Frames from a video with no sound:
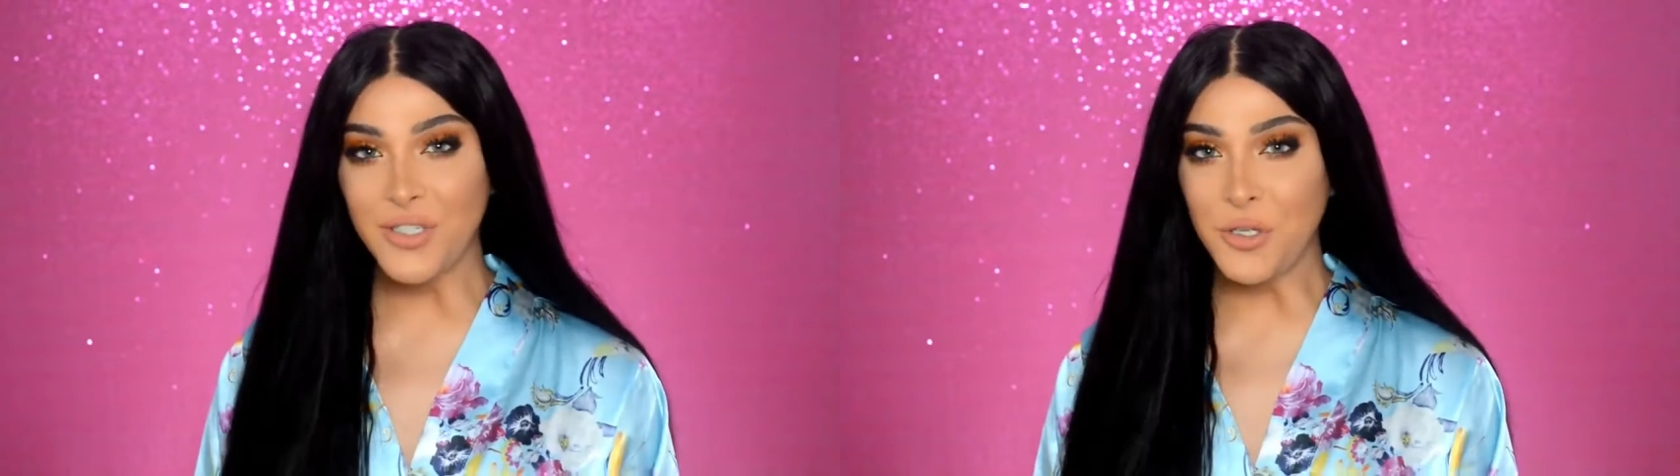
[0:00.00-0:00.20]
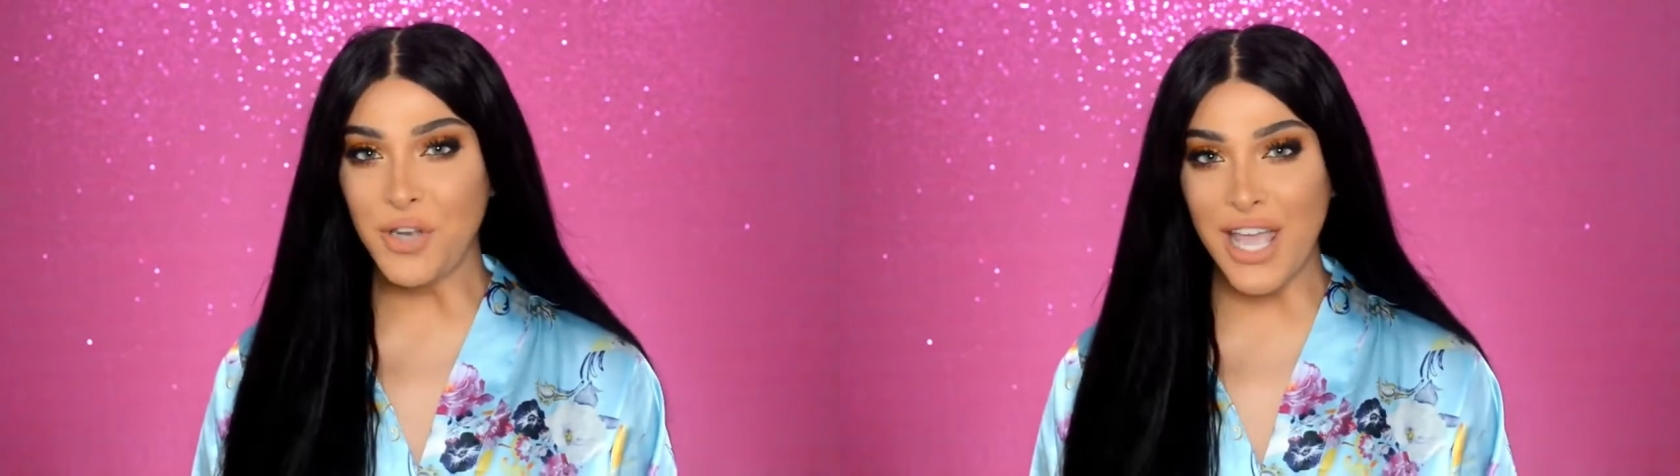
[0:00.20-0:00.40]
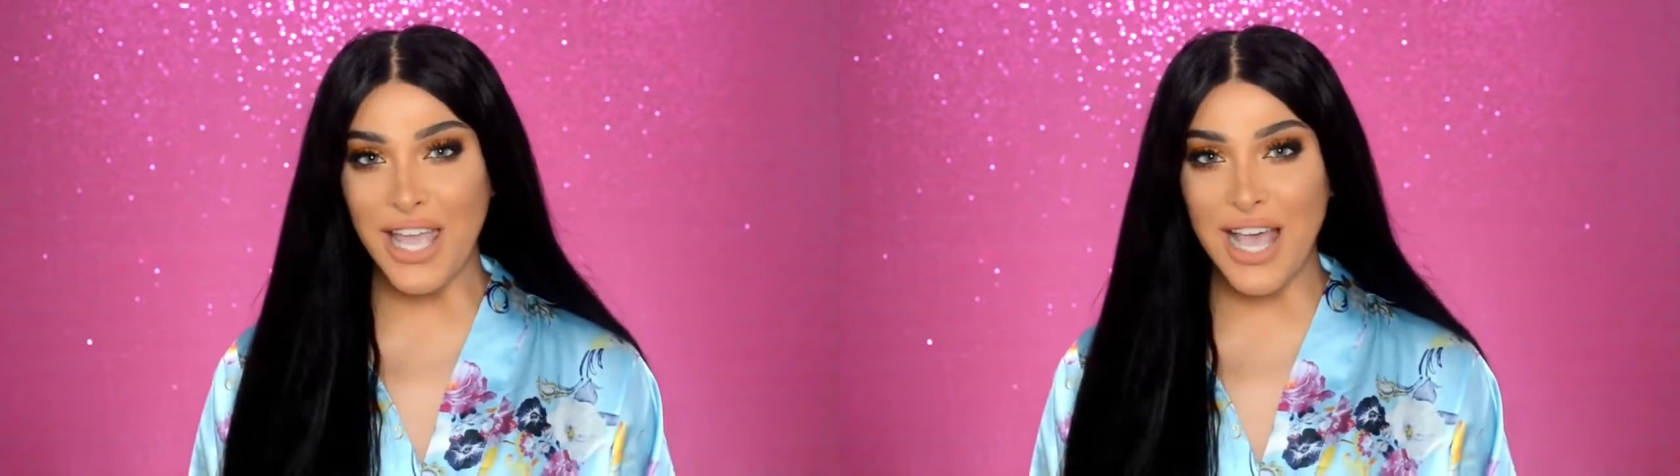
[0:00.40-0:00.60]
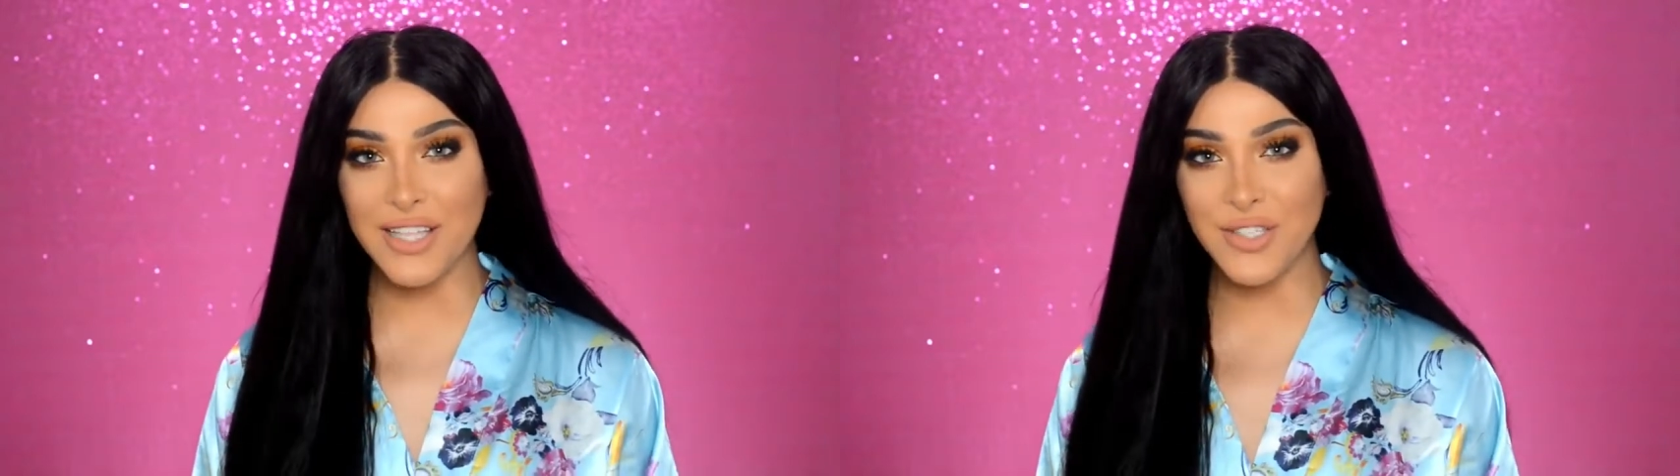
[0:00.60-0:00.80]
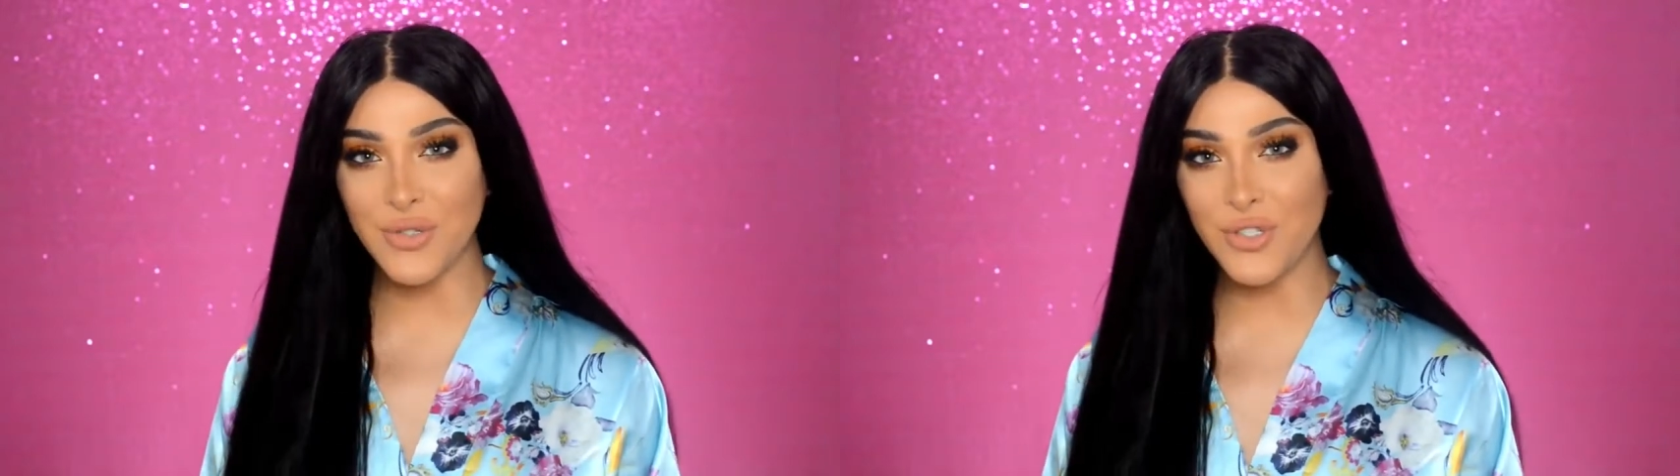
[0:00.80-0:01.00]
So
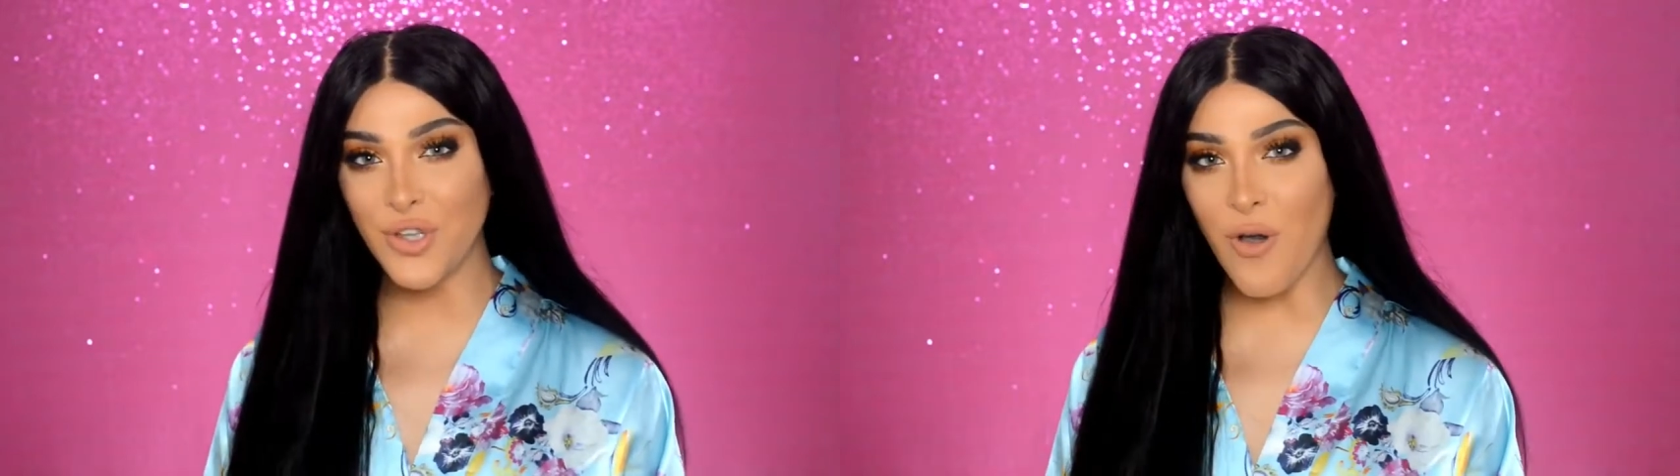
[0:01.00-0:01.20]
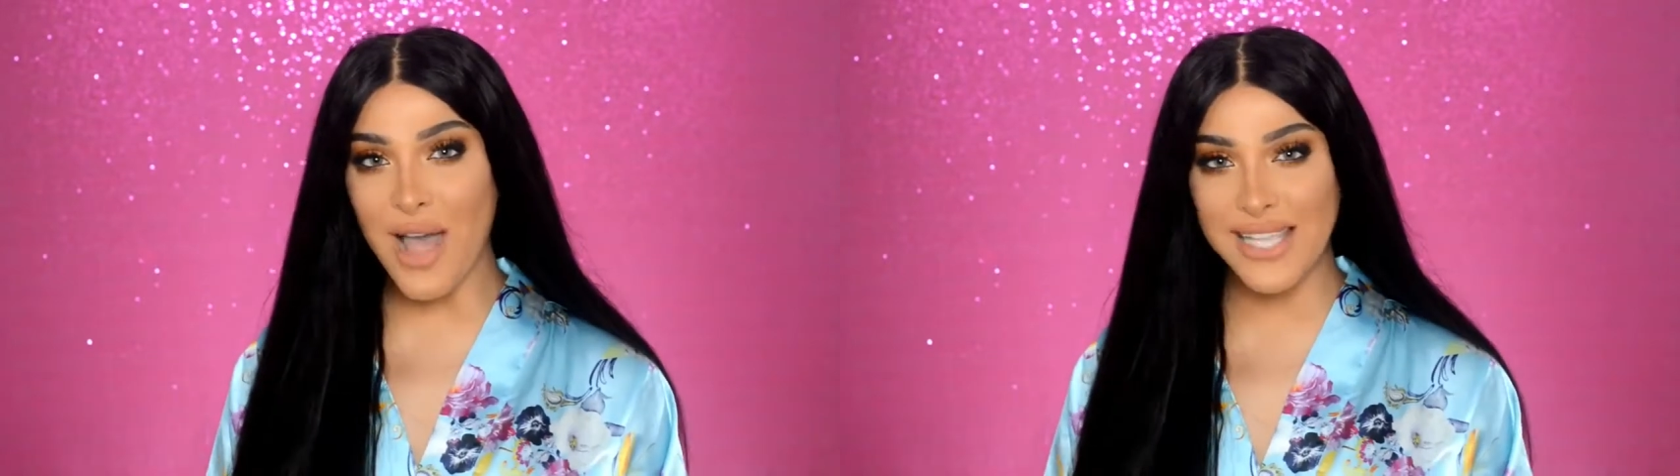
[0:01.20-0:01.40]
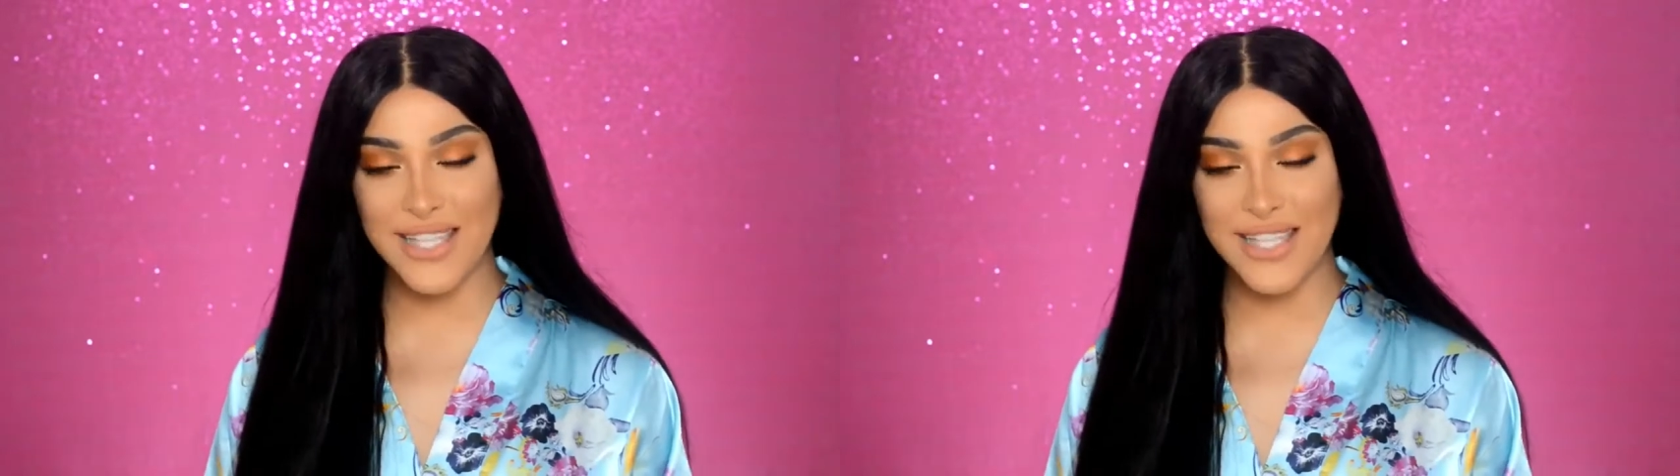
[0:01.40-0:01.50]
today, as you saw,